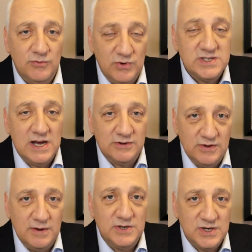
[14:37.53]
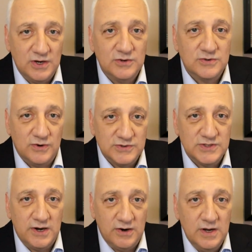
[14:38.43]
reach out to their mission control
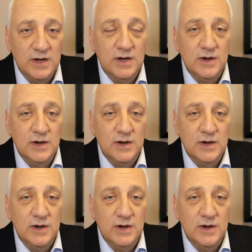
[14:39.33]
center